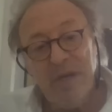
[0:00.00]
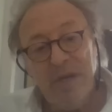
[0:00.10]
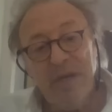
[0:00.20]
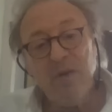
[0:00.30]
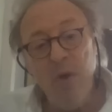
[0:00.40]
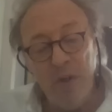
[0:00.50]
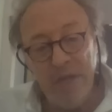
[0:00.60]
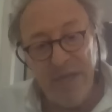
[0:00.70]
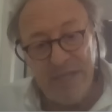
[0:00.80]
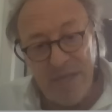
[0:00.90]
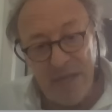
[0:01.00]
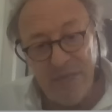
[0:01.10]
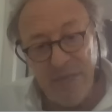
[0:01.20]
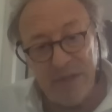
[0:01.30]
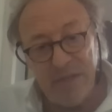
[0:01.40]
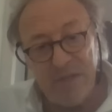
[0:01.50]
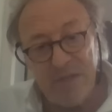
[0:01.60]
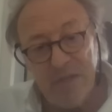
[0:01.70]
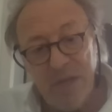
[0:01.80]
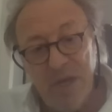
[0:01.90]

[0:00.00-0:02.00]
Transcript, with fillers: It's all inside factors.